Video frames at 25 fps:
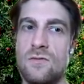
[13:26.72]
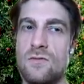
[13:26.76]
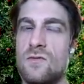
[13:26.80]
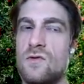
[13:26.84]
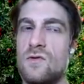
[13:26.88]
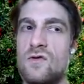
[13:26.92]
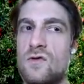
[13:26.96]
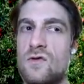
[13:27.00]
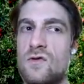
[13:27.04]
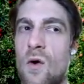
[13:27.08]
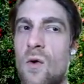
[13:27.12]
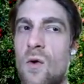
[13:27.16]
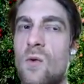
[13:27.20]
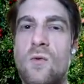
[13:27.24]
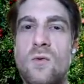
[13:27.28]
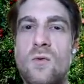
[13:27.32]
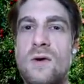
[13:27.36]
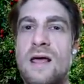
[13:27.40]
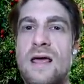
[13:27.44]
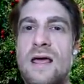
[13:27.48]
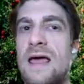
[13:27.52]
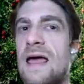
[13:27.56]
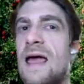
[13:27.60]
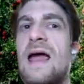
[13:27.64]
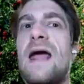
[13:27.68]
don't
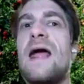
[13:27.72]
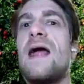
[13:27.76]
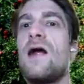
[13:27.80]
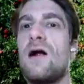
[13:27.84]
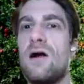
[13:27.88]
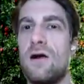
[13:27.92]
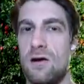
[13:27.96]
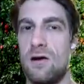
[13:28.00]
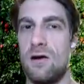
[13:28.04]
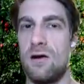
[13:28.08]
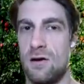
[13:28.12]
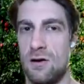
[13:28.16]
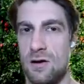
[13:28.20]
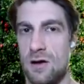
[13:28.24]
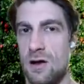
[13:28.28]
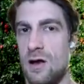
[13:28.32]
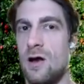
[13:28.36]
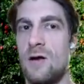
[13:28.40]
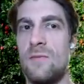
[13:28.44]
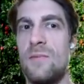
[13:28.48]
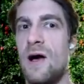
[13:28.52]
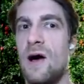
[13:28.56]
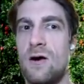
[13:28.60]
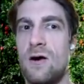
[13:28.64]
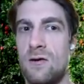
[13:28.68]
care
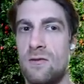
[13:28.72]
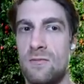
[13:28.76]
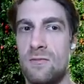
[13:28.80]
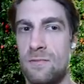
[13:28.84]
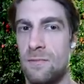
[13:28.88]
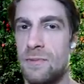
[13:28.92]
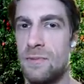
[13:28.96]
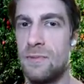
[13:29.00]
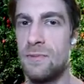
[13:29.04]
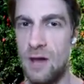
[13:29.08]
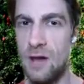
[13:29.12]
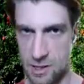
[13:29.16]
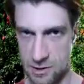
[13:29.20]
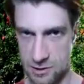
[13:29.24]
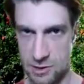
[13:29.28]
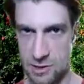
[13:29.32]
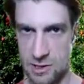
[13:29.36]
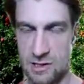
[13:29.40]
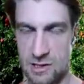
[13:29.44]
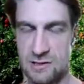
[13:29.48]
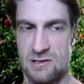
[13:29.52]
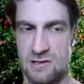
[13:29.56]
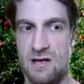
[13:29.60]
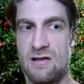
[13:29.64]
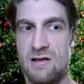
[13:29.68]
about blockchains,
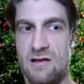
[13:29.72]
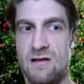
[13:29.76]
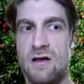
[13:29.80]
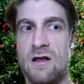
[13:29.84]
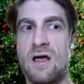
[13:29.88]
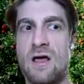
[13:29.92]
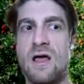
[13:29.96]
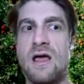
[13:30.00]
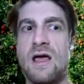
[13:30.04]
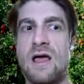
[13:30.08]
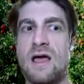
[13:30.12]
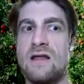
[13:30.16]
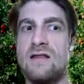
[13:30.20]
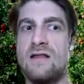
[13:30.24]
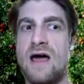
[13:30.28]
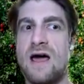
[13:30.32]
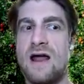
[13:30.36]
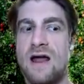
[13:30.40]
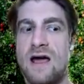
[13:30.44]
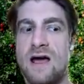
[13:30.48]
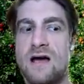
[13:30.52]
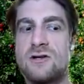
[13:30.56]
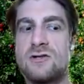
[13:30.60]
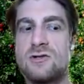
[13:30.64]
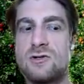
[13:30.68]
and that
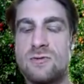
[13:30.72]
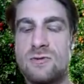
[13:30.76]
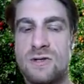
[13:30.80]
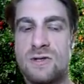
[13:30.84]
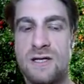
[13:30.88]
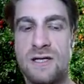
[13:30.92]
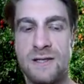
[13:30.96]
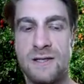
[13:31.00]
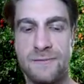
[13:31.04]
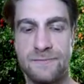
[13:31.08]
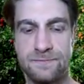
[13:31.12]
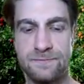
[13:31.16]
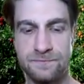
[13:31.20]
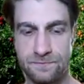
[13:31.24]
actually